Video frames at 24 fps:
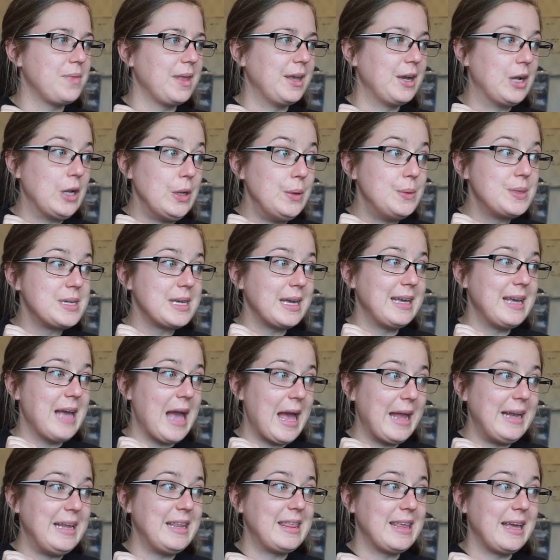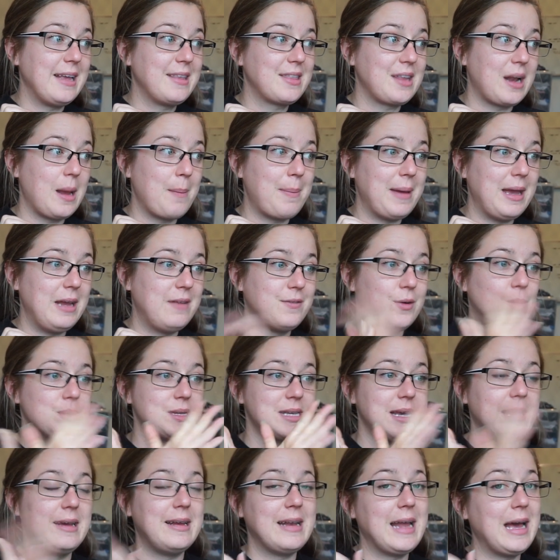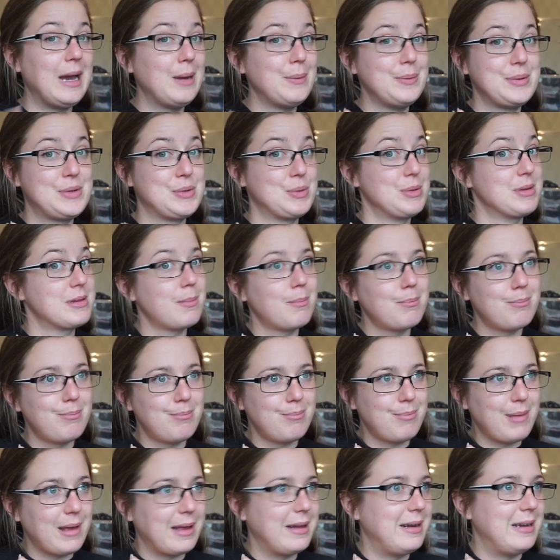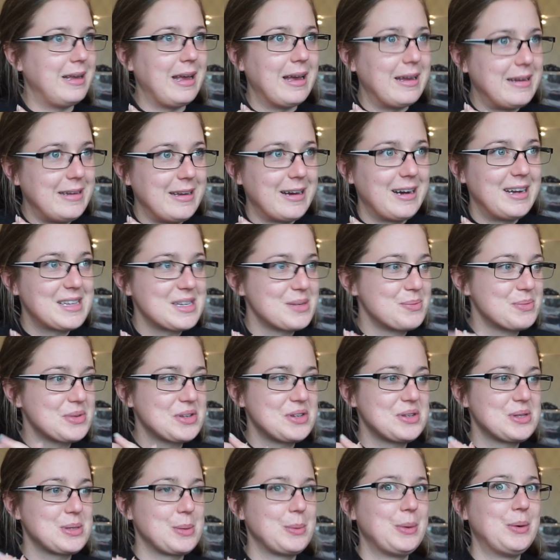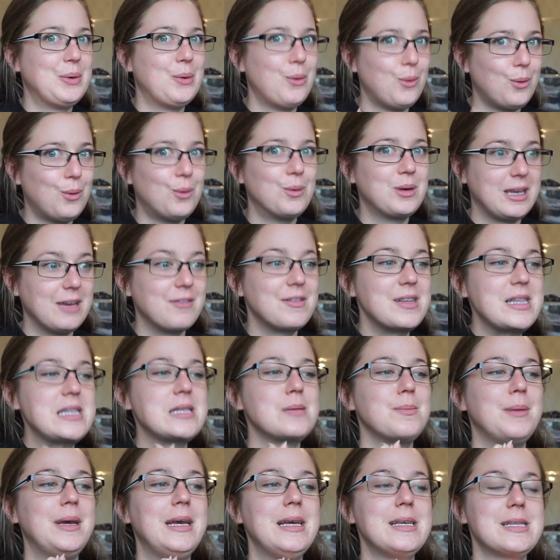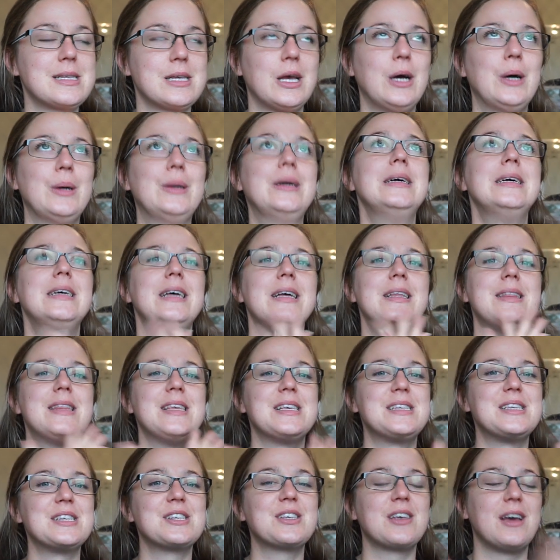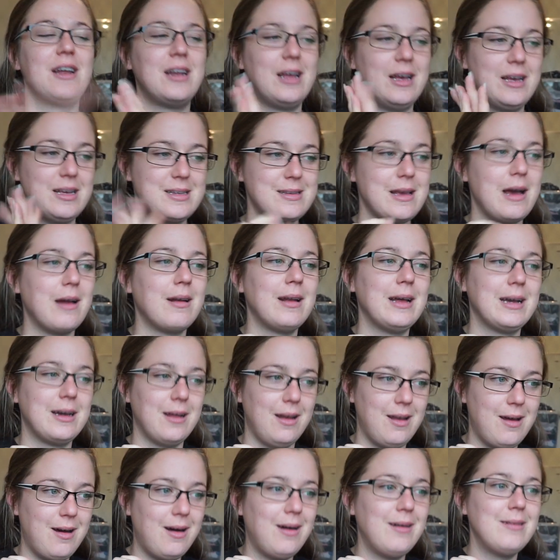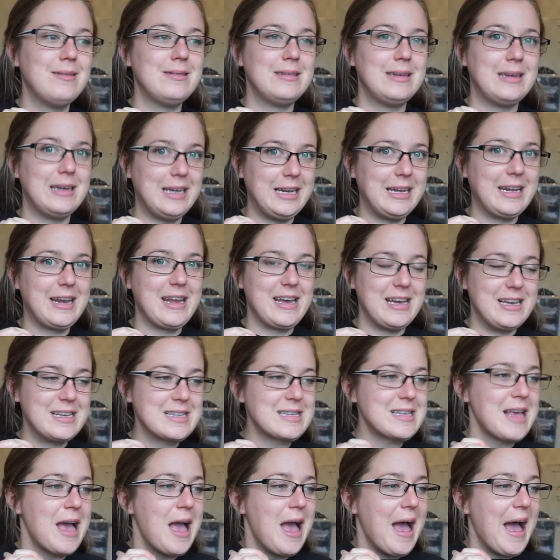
including anything that I paid for taken out, which was barely any items because they were all given to me. So this is gonna sound like a lot, and it is.